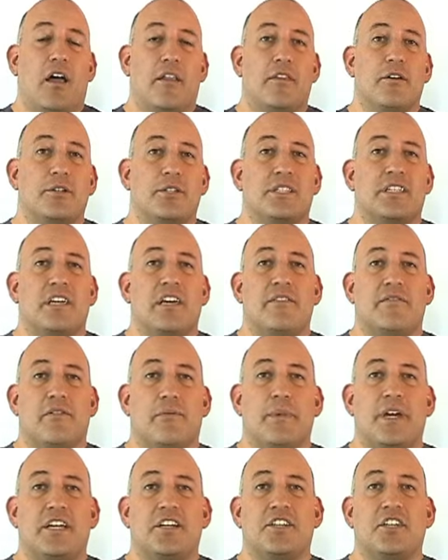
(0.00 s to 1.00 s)
Those
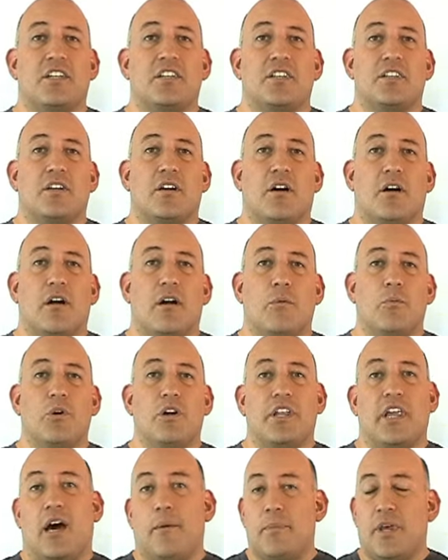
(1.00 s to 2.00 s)
informations
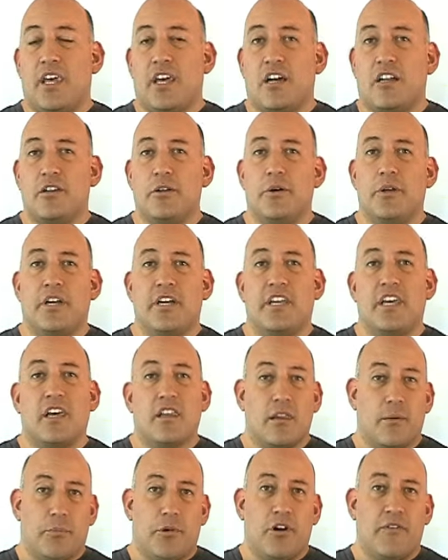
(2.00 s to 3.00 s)
will not be included
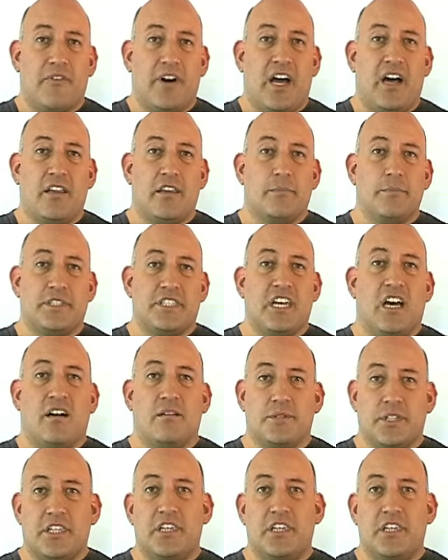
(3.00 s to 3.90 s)
in the profile themselves.